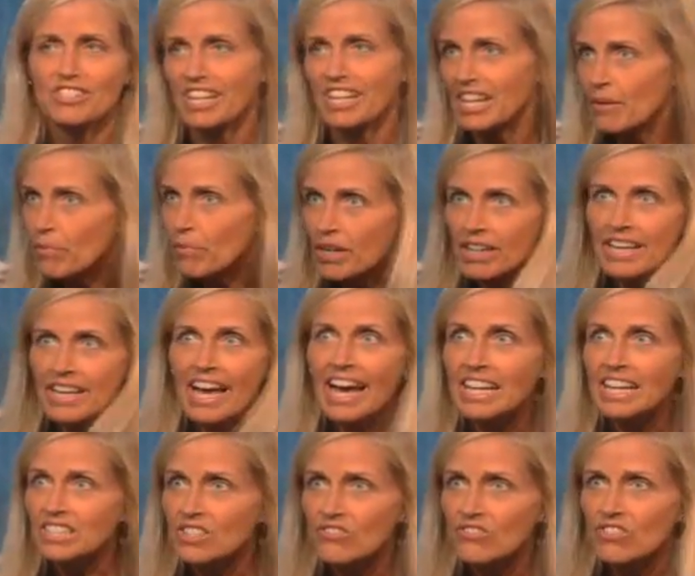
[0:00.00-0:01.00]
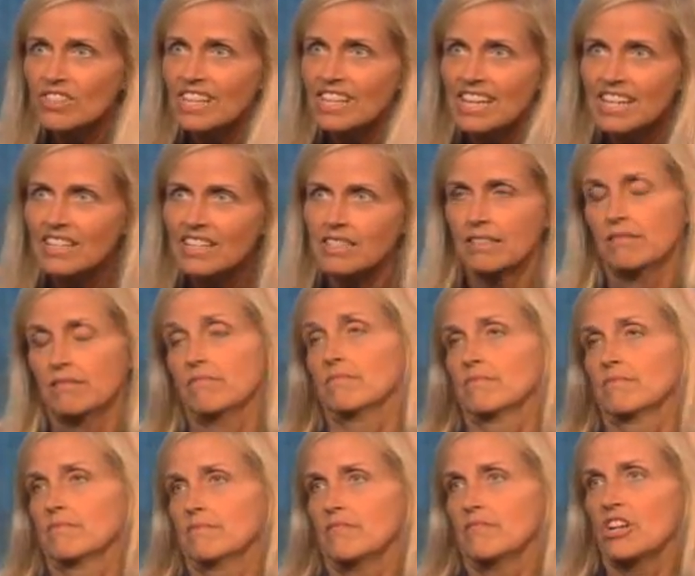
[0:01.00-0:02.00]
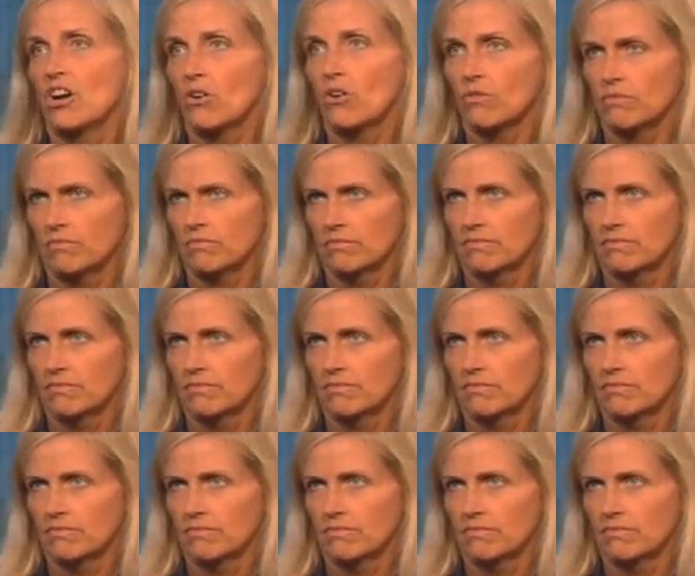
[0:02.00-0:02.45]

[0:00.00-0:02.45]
anybody ask for that? No.